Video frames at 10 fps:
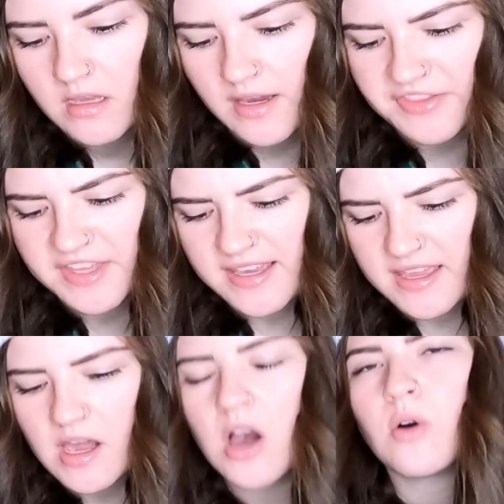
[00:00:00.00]
I think
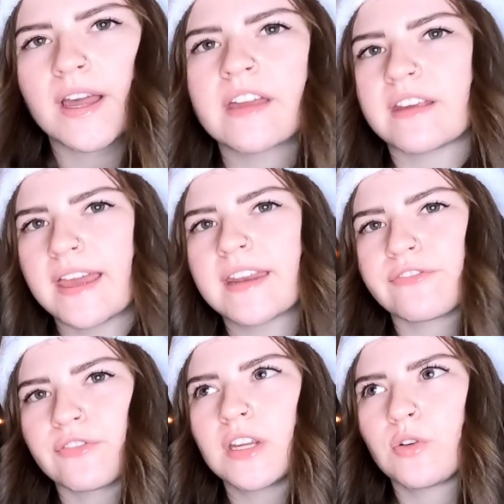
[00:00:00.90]
I had a
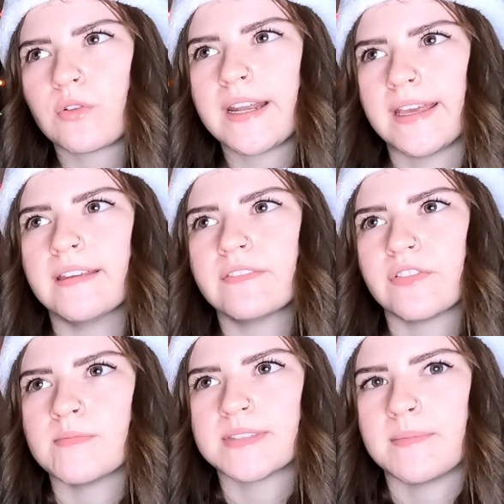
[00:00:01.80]
free credit
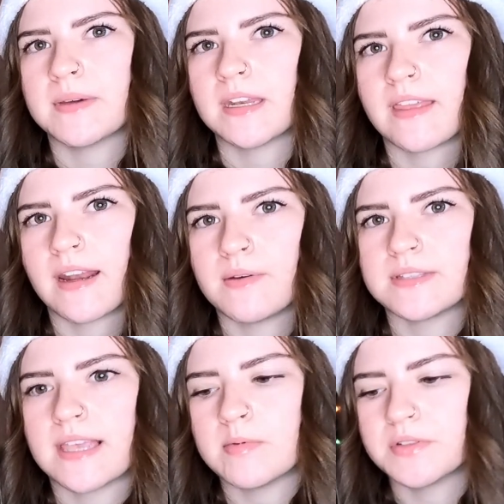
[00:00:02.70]
from somebody that I
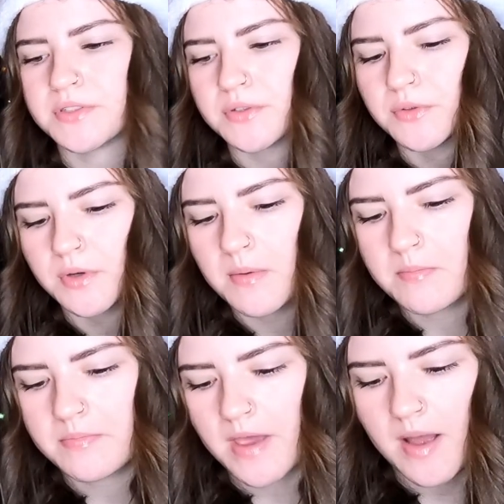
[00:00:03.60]
was able to
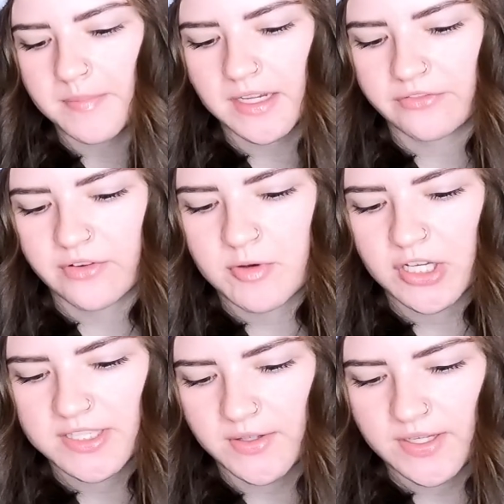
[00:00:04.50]
get a free
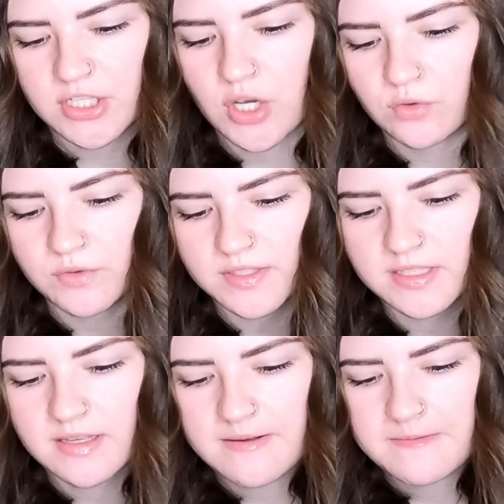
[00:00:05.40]
book. So I
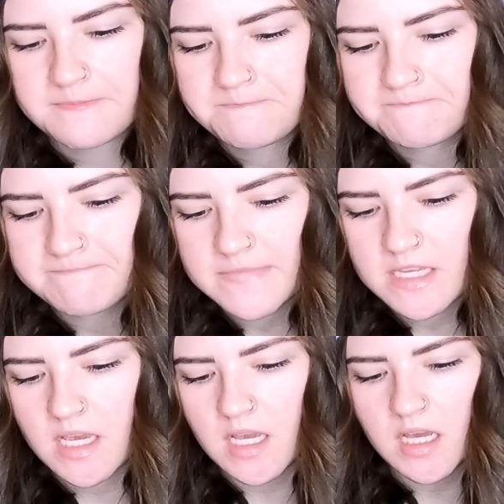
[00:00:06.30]
chose
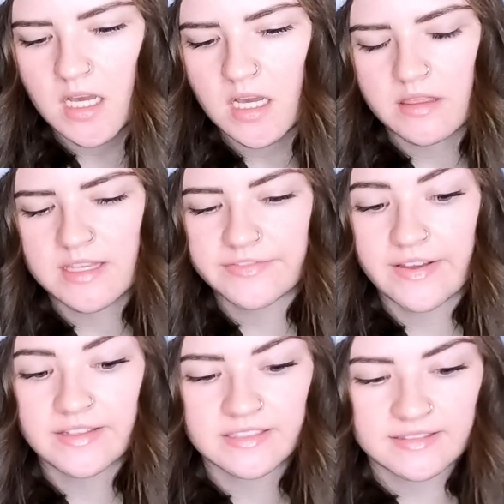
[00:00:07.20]
These
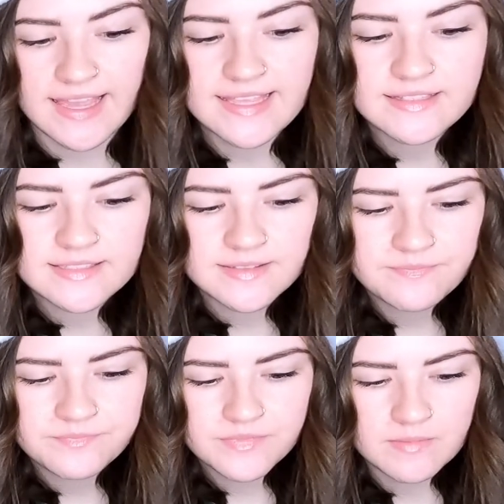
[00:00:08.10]
Violent Delights.
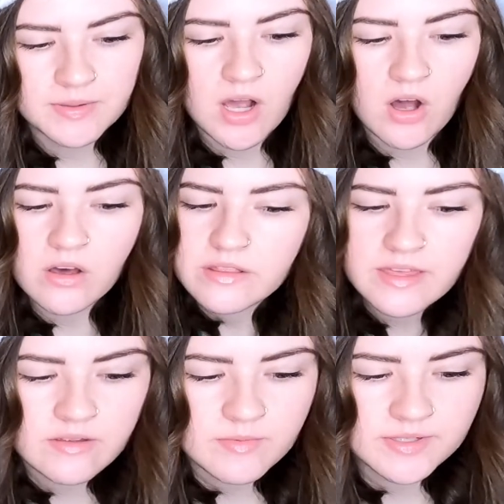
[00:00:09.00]
But all the
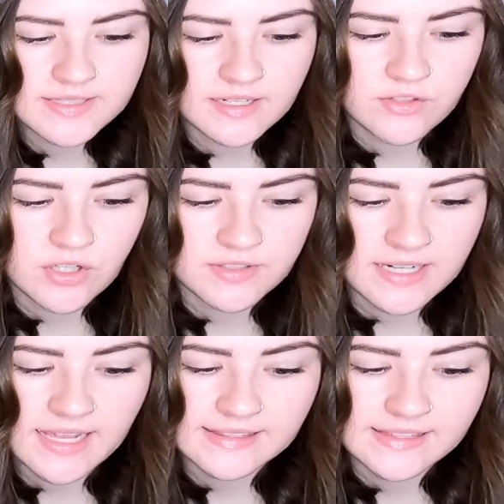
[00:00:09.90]
other books that I've chosen,
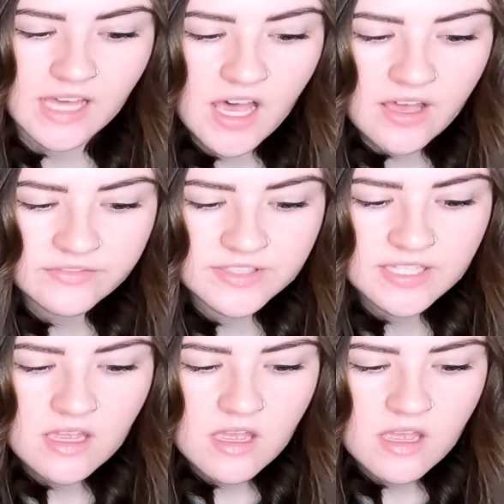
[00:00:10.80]
I loved.